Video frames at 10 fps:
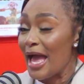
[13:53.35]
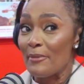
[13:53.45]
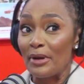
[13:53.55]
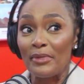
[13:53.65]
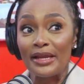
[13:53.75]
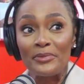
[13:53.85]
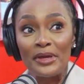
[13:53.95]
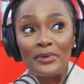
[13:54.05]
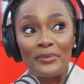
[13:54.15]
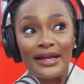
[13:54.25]
But many
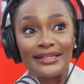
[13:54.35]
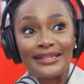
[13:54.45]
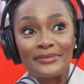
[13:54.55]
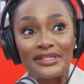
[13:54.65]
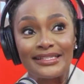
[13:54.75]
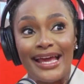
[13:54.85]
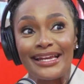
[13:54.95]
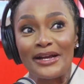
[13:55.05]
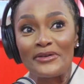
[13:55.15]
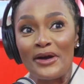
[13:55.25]
people might be
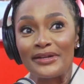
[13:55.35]
standing around